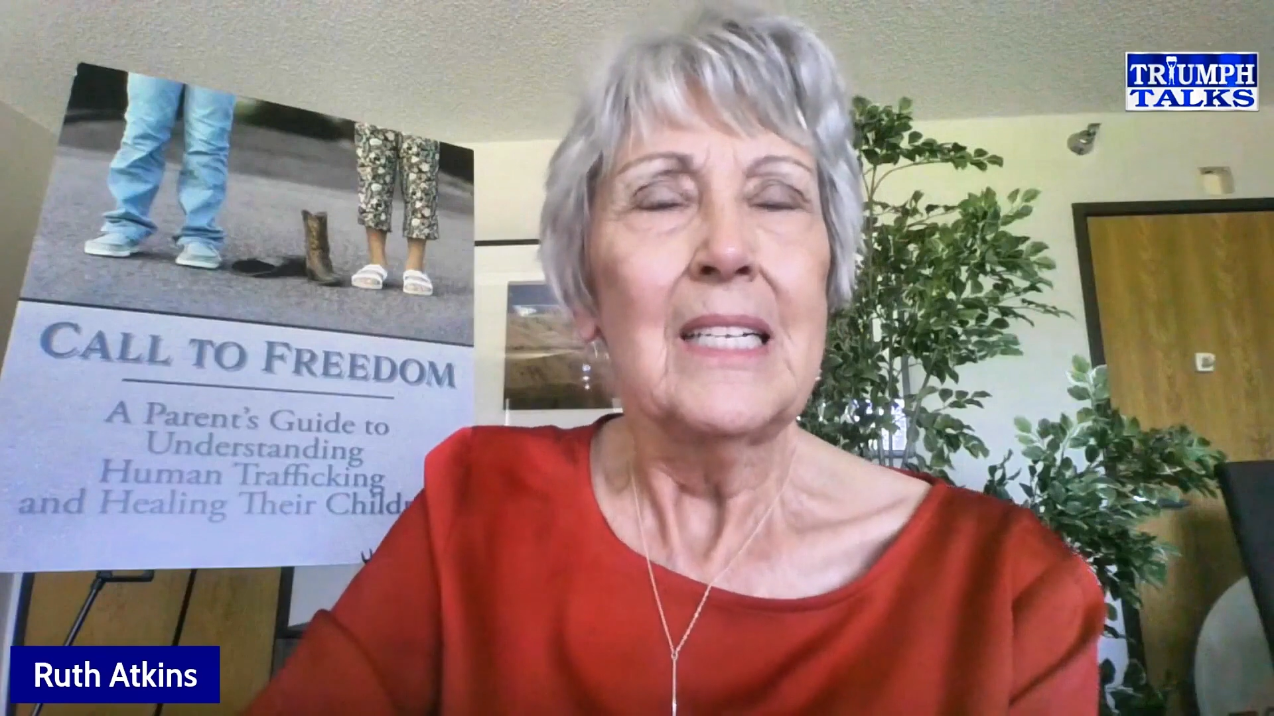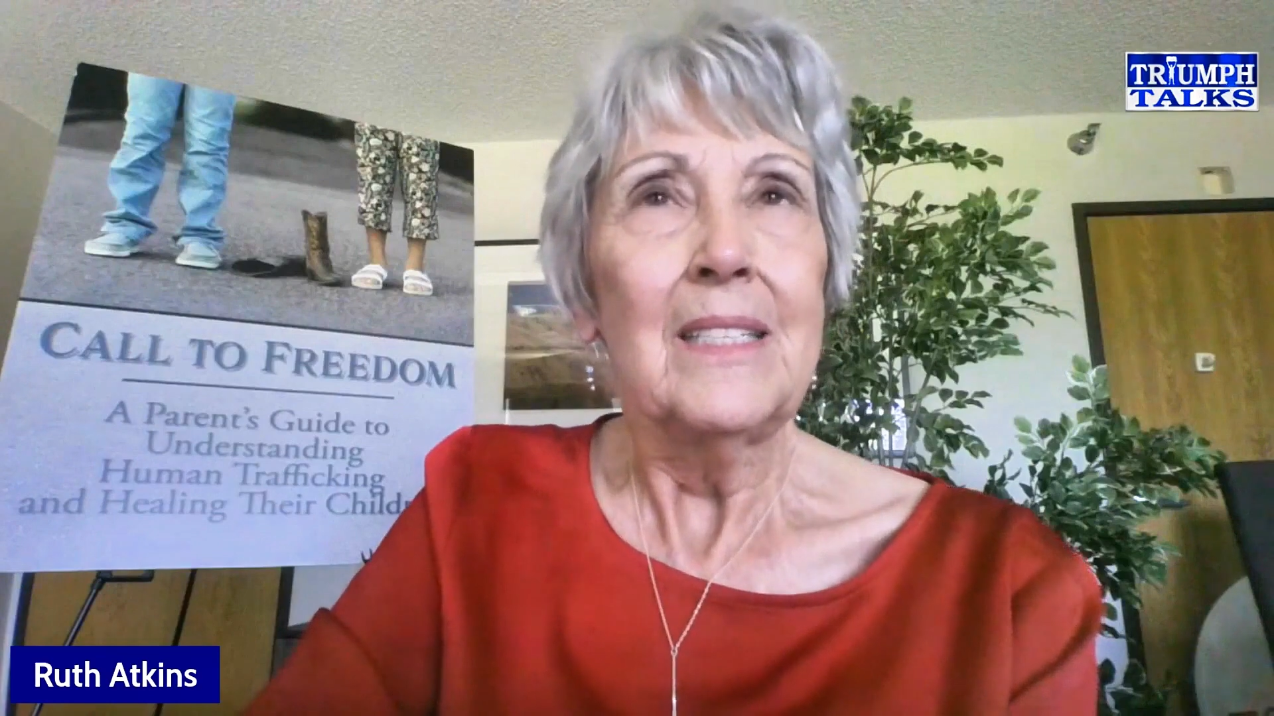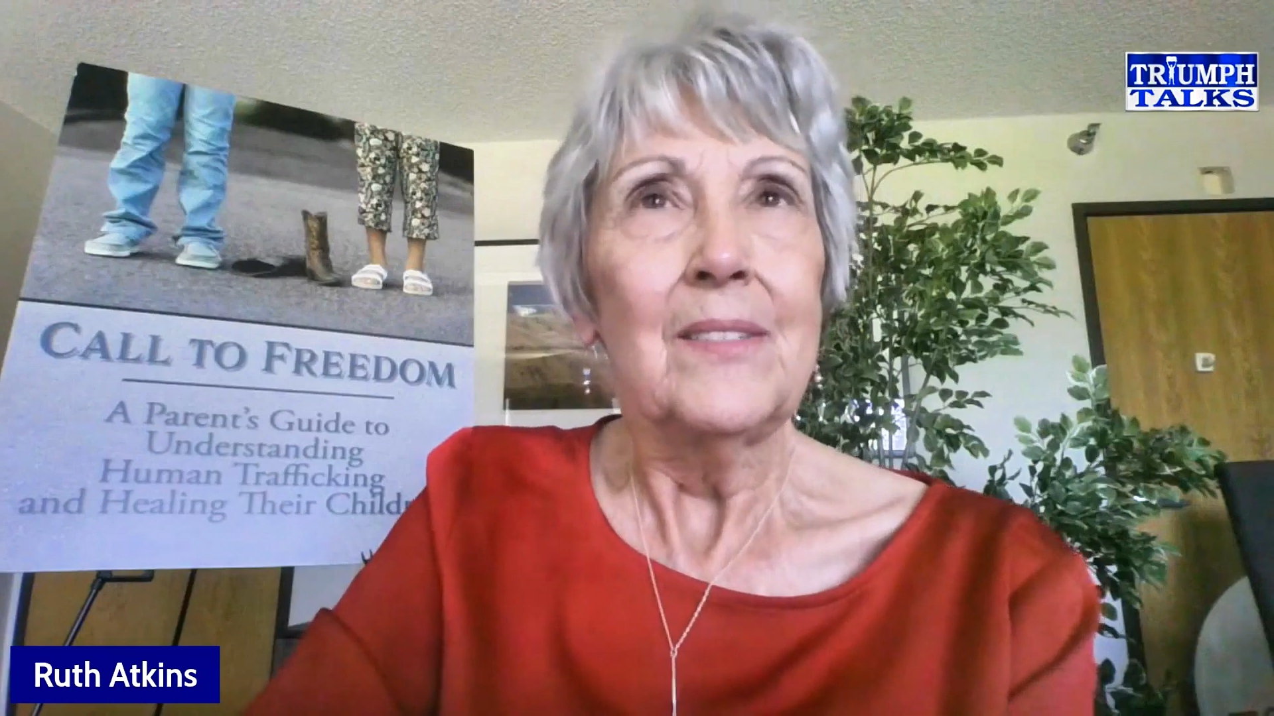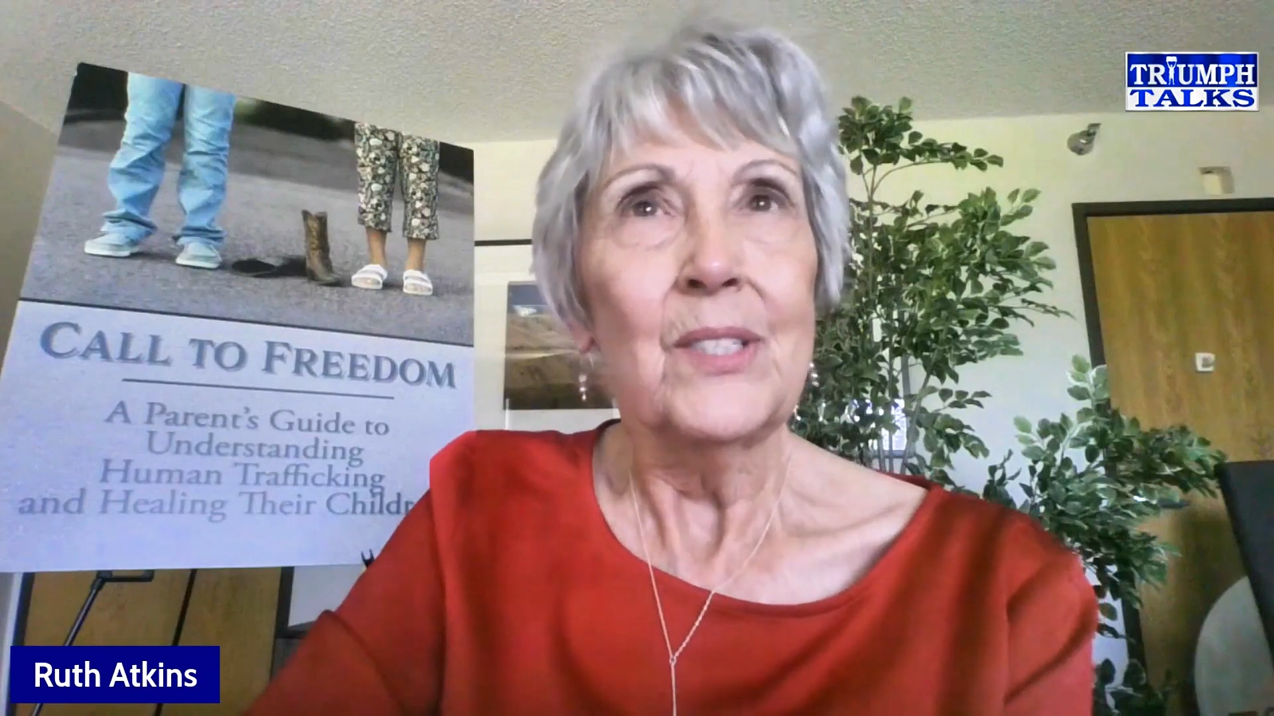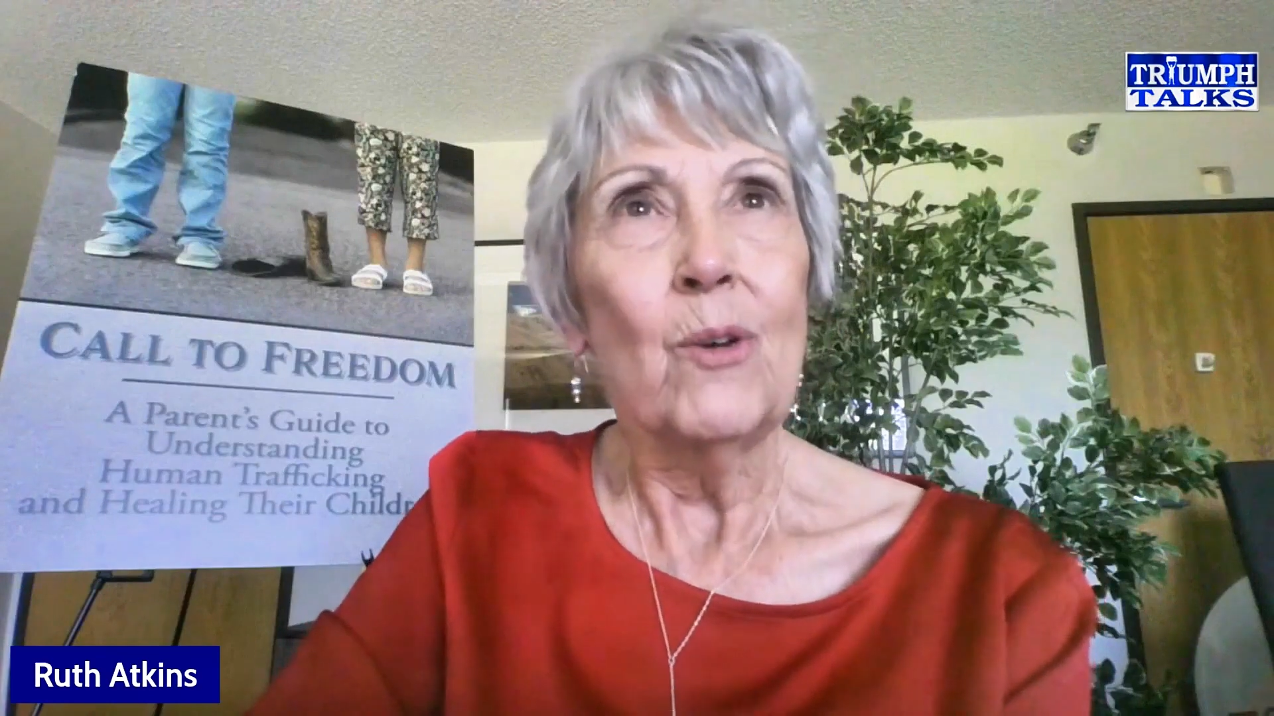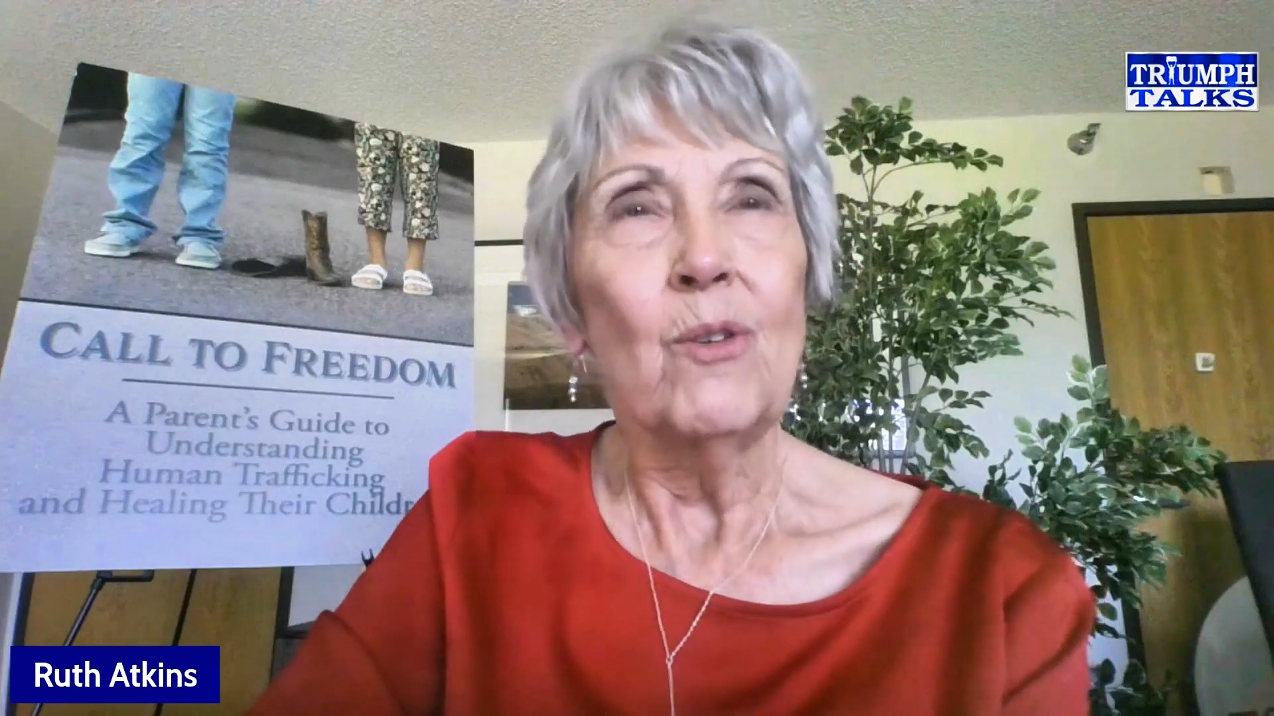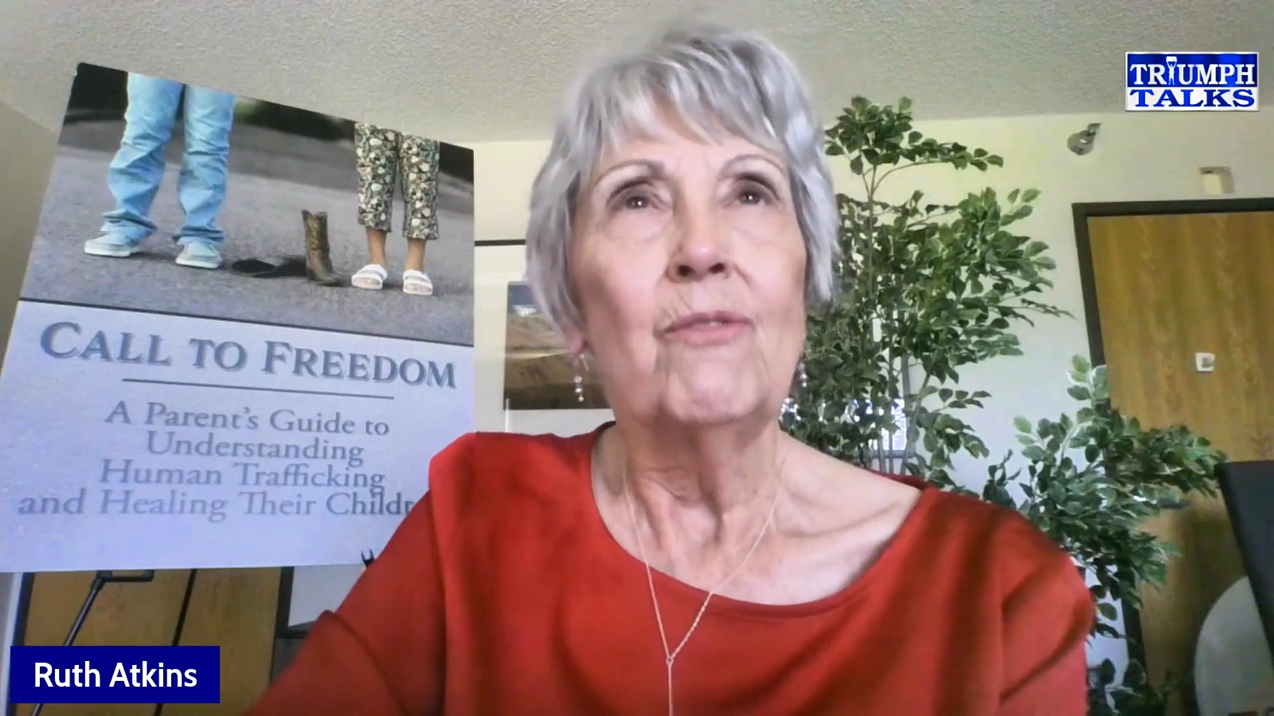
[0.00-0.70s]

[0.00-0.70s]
So